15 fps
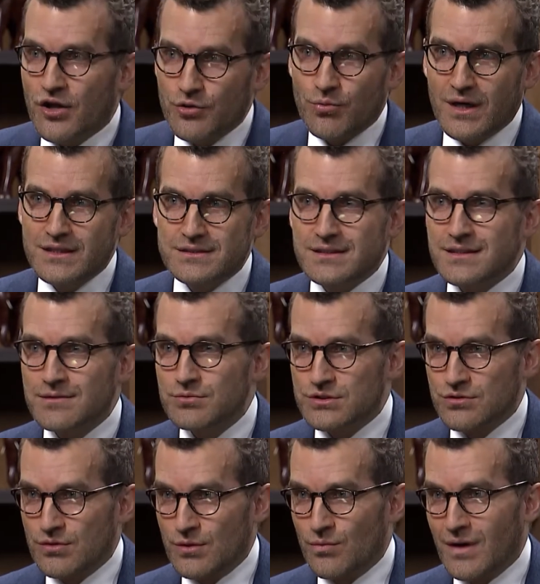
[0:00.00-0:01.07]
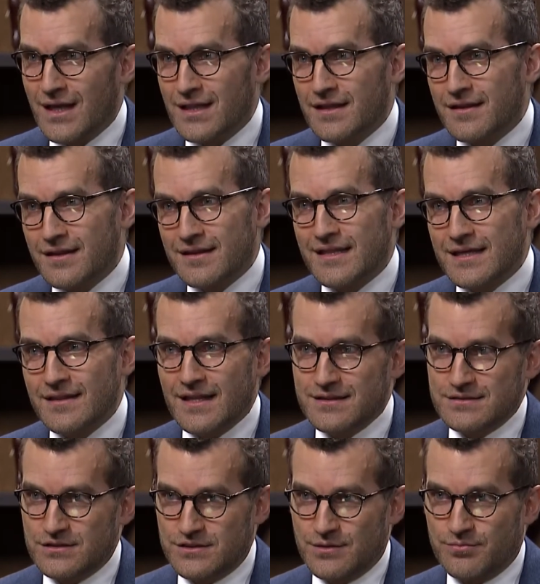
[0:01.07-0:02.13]
otherwise he was doing well. And I think that
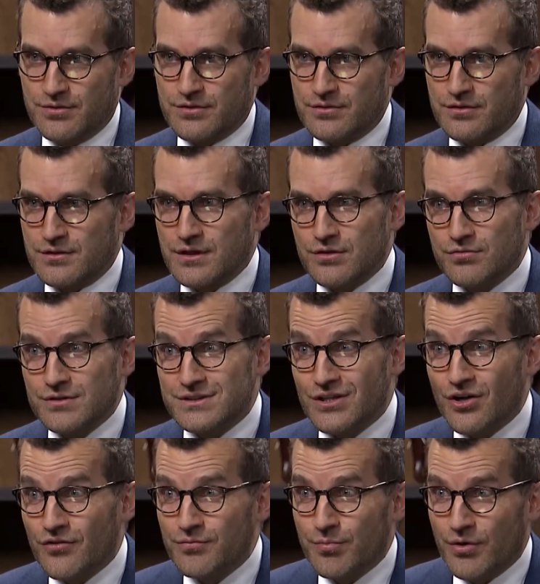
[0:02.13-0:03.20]
that's a typical characteristic of